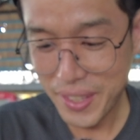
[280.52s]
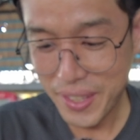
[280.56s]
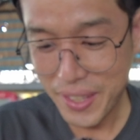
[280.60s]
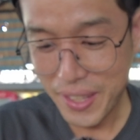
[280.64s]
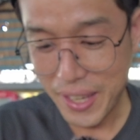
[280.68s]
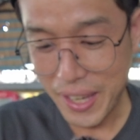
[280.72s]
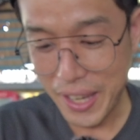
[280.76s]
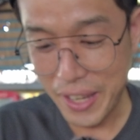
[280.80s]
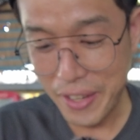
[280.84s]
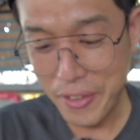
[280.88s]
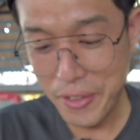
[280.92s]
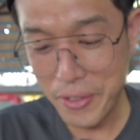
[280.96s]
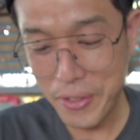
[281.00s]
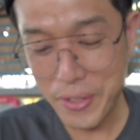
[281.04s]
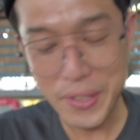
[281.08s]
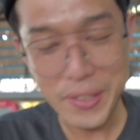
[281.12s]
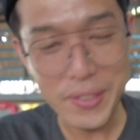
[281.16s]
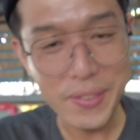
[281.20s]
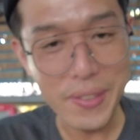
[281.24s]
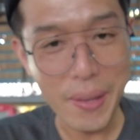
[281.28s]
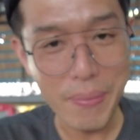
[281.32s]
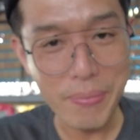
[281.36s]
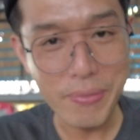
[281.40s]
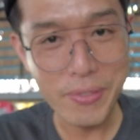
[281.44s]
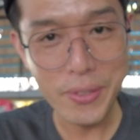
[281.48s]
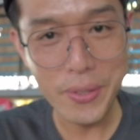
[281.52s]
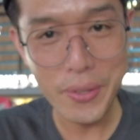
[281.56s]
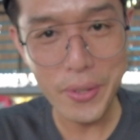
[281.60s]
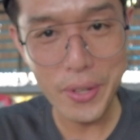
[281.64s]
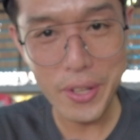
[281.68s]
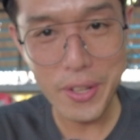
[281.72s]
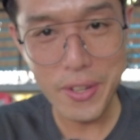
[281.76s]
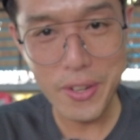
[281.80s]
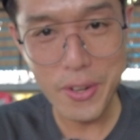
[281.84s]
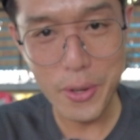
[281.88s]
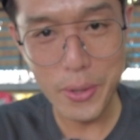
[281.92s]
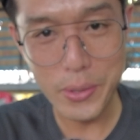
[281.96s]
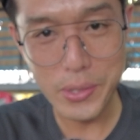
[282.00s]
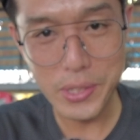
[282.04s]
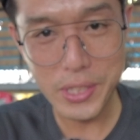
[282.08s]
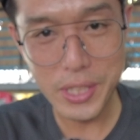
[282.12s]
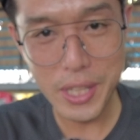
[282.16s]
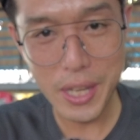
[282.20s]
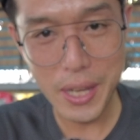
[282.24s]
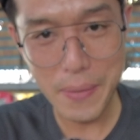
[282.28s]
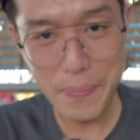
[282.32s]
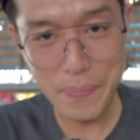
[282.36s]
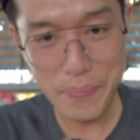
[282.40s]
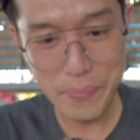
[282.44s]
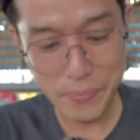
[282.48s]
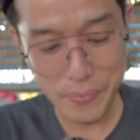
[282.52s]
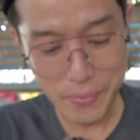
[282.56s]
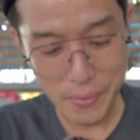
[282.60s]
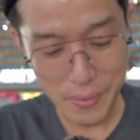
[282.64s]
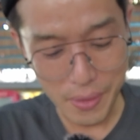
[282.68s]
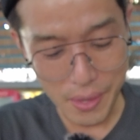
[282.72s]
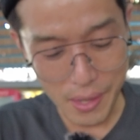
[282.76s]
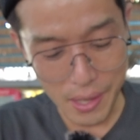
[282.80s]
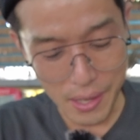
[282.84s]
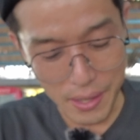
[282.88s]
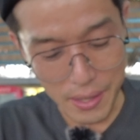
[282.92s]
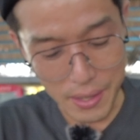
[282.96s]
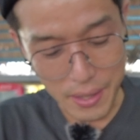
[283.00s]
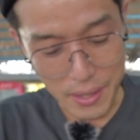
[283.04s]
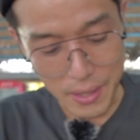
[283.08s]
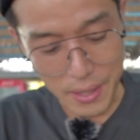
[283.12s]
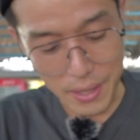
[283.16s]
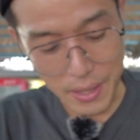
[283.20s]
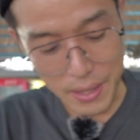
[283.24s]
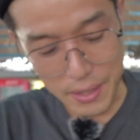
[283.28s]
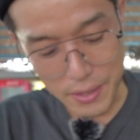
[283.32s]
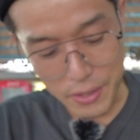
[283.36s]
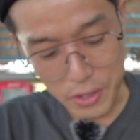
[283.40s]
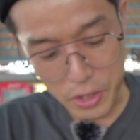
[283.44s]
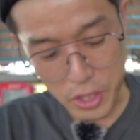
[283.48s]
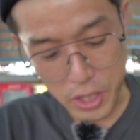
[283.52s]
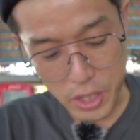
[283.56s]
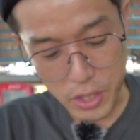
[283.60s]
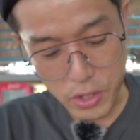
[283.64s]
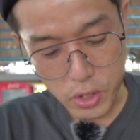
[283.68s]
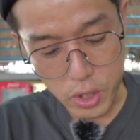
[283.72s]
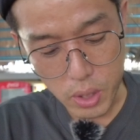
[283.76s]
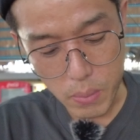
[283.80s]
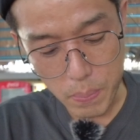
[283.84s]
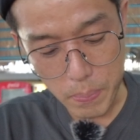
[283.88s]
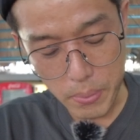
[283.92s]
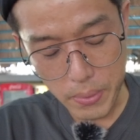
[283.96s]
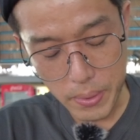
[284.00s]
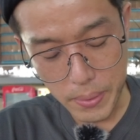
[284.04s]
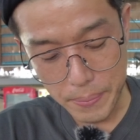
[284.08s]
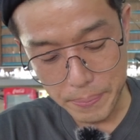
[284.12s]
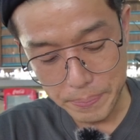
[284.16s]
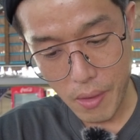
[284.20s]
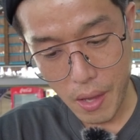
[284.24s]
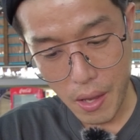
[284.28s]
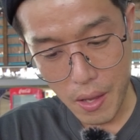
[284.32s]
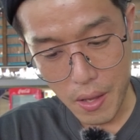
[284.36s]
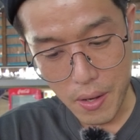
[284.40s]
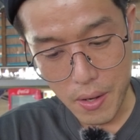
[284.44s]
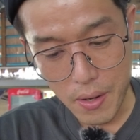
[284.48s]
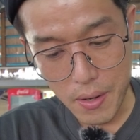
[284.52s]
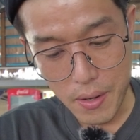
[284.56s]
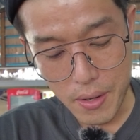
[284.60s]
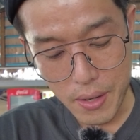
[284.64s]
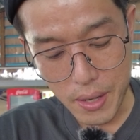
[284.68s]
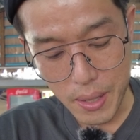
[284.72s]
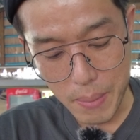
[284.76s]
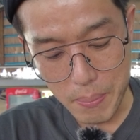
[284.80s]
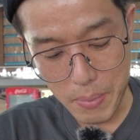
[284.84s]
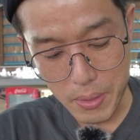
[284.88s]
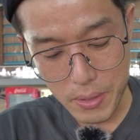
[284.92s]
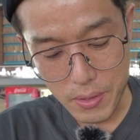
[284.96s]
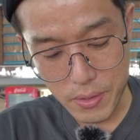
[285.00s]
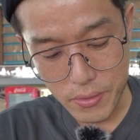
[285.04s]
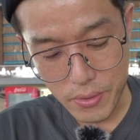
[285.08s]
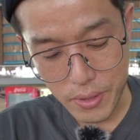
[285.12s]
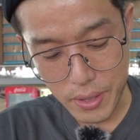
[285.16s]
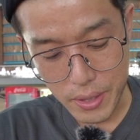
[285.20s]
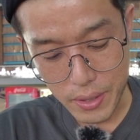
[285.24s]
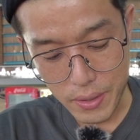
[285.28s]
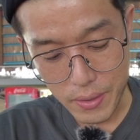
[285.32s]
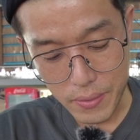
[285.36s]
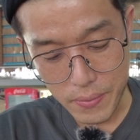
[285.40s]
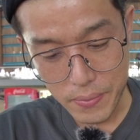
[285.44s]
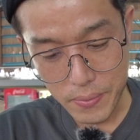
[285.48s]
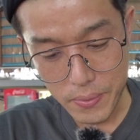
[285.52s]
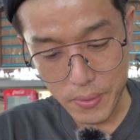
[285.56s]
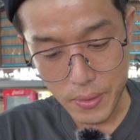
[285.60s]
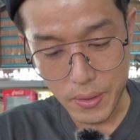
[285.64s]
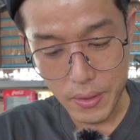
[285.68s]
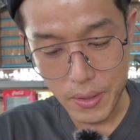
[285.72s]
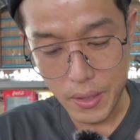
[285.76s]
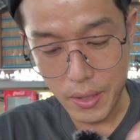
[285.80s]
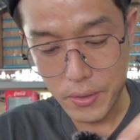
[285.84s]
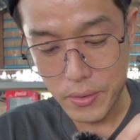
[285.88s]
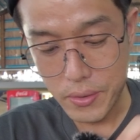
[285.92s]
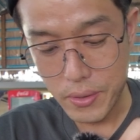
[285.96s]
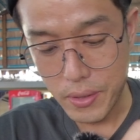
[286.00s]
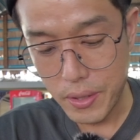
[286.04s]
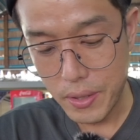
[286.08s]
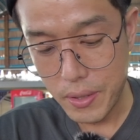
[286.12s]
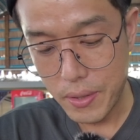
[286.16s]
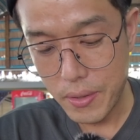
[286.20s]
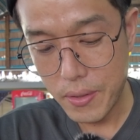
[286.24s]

I don't know. It's absolutely not the ketchup. Let me try. Actually,